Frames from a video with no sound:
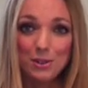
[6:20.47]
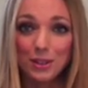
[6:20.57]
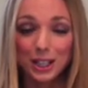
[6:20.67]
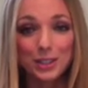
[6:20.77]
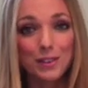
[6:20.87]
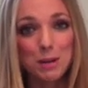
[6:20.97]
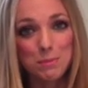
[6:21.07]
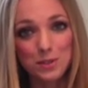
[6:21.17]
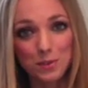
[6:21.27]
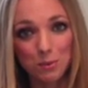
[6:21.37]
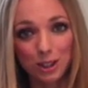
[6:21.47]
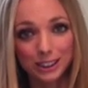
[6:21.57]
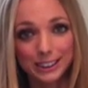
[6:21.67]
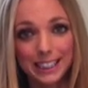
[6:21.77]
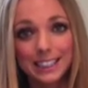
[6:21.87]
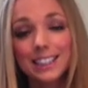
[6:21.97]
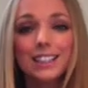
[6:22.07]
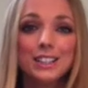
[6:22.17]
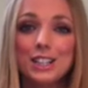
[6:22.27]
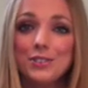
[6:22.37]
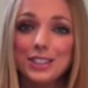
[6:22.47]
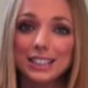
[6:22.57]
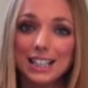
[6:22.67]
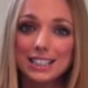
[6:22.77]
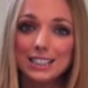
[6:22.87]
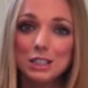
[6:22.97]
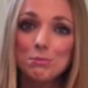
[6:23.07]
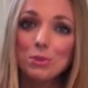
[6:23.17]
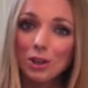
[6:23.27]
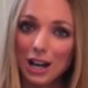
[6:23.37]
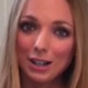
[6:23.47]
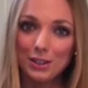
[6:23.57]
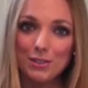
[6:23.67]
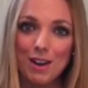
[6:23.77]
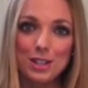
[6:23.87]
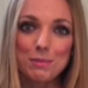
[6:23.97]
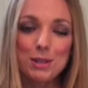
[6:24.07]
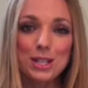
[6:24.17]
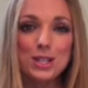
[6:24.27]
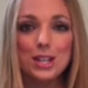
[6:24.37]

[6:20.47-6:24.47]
Thank you very much for watching. And if you'd like to see more healthy recipes,